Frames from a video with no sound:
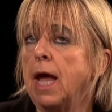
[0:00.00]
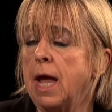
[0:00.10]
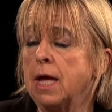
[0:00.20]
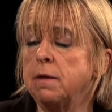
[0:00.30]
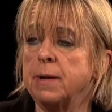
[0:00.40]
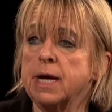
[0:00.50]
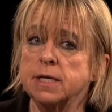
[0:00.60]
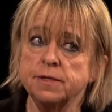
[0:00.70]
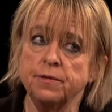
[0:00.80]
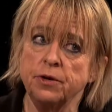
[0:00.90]
And
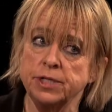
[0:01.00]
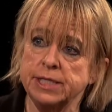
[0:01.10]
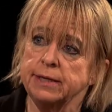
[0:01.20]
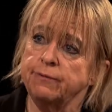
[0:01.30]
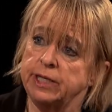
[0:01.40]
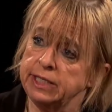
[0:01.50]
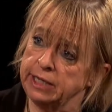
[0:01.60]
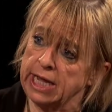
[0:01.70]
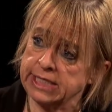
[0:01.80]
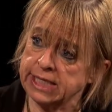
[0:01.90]
because of their addicti
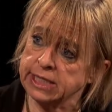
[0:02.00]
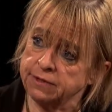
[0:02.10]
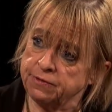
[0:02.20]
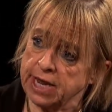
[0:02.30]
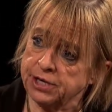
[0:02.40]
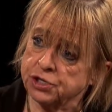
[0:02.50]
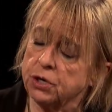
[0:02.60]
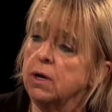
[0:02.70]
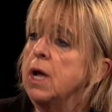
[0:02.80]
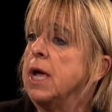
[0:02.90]
addictive
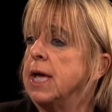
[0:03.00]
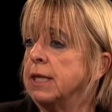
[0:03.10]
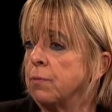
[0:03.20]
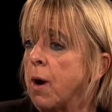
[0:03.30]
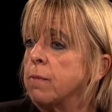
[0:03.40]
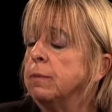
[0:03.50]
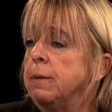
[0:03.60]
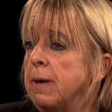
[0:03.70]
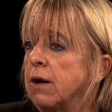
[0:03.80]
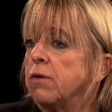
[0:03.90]
nature, it's probably
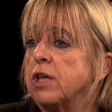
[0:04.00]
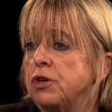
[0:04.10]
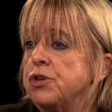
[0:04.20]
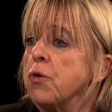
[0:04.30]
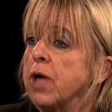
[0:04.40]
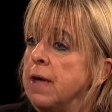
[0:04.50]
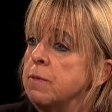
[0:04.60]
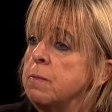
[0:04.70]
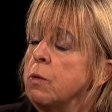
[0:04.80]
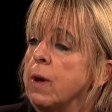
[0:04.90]
better that you don't keep
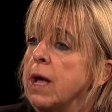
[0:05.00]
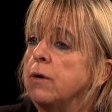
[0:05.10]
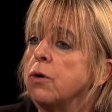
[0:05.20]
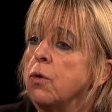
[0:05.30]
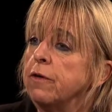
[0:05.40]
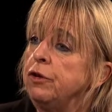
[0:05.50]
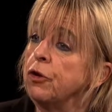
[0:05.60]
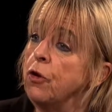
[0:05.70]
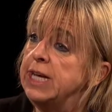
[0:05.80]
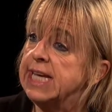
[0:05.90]
them around, or if you're
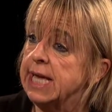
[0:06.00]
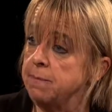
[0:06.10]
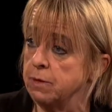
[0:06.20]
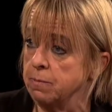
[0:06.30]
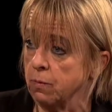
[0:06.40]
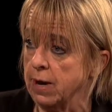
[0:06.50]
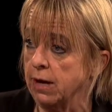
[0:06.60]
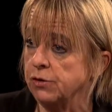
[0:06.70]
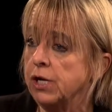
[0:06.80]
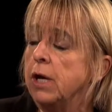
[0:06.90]
going to keep them
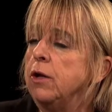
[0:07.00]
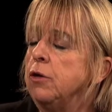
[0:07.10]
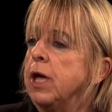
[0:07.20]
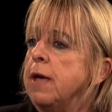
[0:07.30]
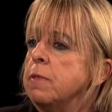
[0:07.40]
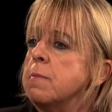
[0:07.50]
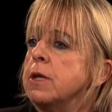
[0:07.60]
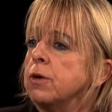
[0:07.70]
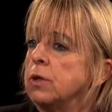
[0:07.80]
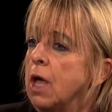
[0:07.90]
around, you keep them
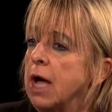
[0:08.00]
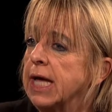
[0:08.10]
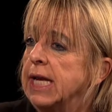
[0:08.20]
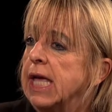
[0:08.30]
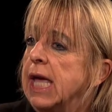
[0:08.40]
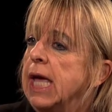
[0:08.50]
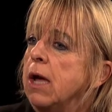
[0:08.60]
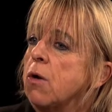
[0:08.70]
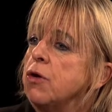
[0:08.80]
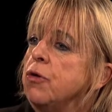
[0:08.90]
under lock and key,
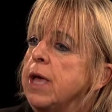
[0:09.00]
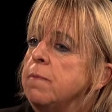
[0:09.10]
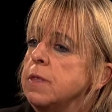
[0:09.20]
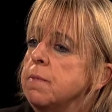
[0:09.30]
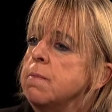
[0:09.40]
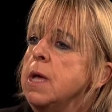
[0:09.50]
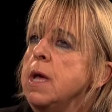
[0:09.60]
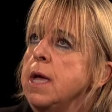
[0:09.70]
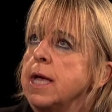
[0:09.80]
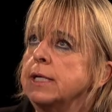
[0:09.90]
or you keep them
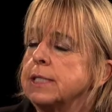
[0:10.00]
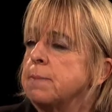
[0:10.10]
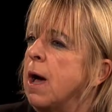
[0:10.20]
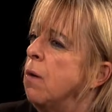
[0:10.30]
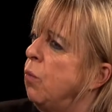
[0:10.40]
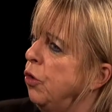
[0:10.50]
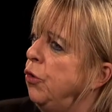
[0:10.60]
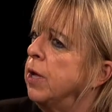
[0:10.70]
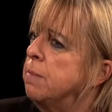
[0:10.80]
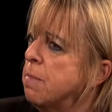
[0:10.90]
in a spot where you
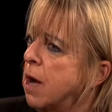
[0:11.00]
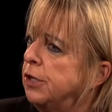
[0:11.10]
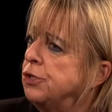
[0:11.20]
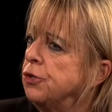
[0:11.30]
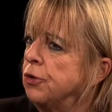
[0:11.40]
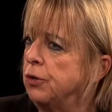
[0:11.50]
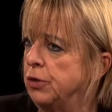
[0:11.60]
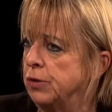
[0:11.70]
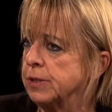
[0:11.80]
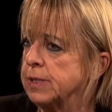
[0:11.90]
can monitor their
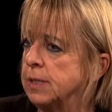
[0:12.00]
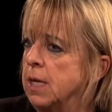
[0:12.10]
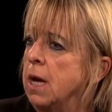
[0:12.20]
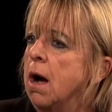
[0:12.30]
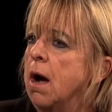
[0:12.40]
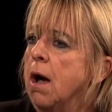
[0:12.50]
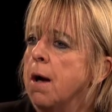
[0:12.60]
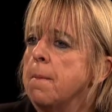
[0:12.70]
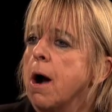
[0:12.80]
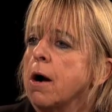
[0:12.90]
use.
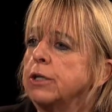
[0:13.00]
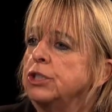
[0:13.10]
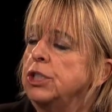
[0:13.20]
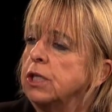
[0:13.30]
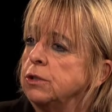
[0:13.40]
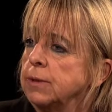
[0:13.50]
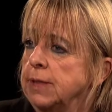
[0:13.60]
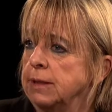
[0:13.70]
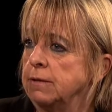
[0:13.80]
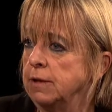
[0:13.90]
Um, our
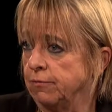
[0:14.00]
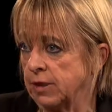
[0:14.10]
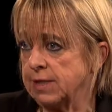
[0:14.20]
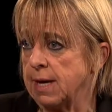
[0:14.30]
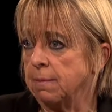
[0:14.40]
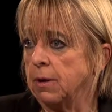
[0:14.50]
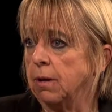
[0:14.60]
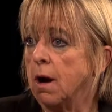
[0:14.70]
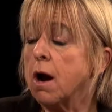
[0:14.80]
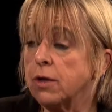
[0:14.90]
children, for
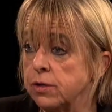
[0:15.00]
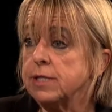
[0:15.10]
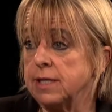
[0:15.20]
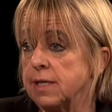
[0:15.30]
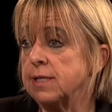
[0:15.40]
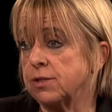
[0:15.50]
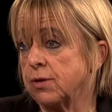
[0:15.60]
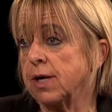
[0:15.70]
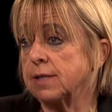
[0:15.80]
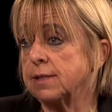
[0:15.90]
example, are using these
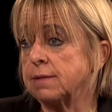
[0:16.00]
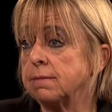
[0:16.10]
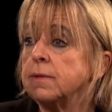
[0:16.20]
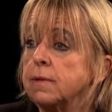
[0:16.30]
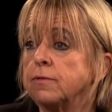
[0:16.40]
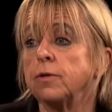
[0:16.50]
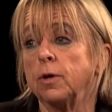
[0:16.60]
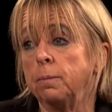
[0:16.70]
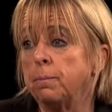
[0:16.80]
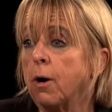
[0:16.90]
drugs
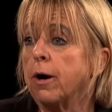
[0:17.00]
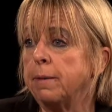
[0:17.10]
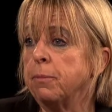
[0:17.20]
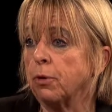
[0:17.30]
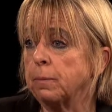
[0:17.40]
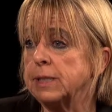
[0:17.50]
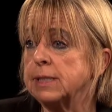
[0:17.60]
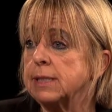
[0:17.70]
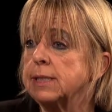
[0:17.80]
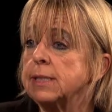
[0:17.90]
for party
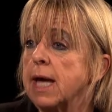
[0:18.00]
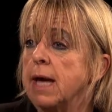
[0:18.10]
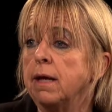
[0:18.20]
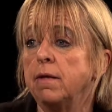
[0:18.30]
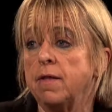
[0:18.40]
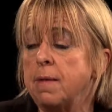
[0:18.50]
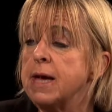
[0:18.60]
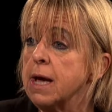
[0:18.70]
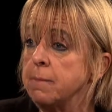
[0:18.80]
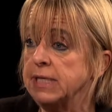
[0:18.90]
purposes, and they
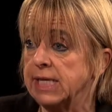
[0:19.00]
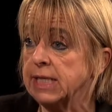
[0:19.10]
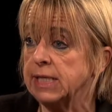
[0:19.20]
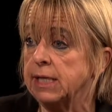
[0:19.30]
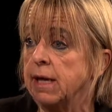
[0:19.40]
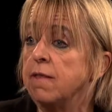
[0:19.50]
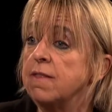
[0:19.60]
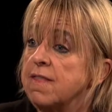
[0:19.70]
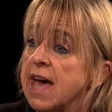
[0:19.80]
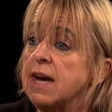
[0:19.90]
become addicted, and
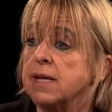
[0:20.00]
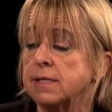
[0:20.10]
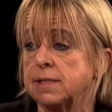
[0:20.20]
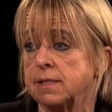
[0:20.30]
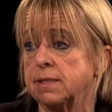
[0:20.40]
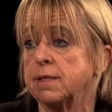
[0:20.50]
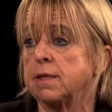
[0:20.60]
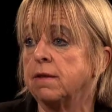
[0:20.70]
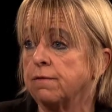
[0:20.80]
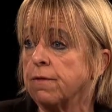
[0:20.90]
that is
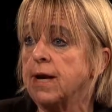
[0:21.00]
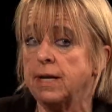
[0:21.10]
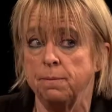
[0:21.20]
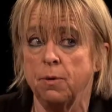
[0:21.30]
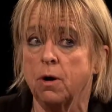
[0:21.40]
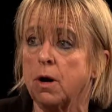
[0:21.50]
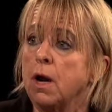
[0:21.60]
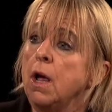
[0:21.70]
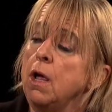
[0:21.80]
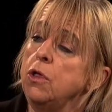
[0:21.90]
the frightening part.
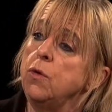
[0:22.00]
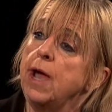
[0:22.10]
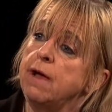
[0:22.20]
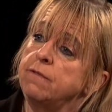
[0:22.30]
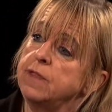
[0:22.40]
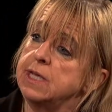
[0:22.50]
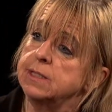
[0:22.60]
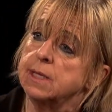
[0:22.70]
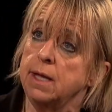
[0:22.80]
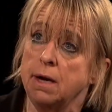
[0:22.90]
You have
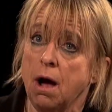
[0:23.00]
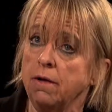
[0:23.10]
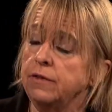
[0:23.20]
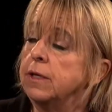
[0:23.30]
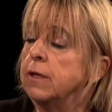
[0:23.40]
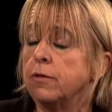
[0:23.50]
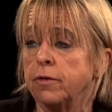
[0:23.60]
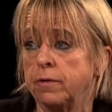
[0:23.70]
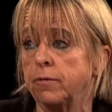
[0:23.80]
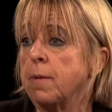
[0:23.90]
these, and often they're
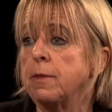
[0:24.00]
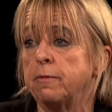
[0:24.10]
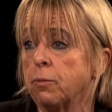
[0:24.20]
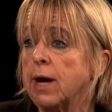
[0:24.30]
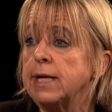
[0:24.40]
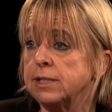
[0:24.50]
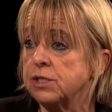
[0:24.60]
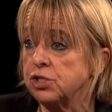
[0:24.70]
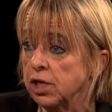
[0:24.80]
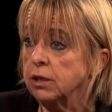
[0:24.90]
some of the
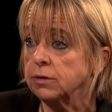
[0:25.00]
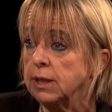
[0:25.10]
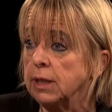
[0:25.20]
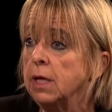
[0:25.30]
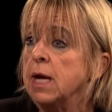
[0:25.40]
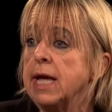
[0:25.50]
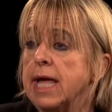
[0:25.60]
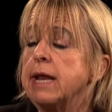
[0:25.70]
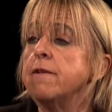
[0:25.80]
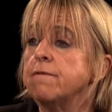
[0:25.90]
brightest children
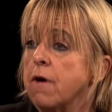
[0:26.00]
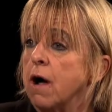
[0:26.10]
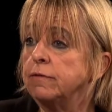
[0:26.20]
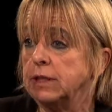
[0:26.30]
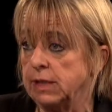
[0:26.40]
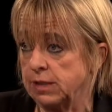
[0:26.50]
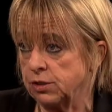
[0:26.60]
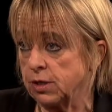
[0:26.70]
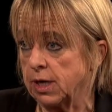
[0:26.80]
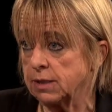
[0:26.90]
get involved in these
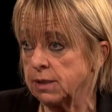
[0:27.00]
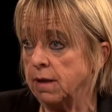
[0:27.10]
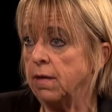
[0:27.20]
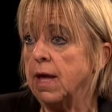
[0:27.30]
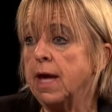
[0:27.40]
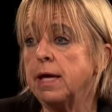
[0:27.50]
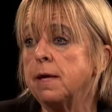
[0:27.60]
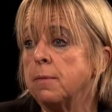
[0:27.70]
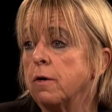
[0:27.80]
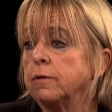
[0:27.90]
drugs and they end
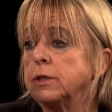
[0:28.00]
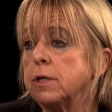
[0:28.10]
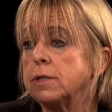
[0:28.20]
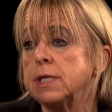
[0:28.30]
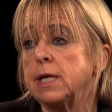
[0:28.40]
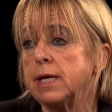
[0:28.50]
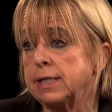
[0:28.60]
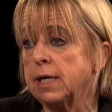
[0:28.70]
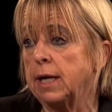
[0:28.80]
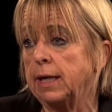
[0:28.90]
up overdosing
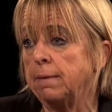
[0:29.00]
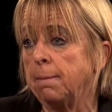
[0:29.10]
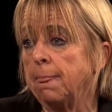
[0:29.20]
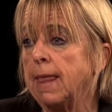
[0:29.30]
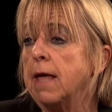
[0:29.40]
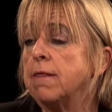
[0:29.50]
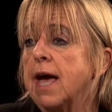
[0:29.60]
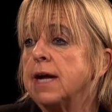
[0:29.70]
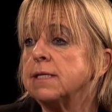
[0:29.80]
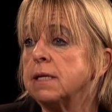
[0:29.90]
and dying. And
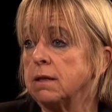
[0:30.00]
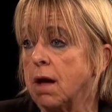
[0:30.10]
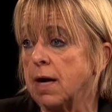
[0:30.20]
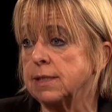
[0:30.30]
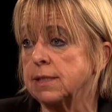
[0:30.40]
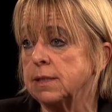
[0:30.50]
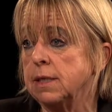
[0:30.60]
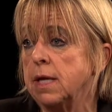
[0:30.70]
that is a loss.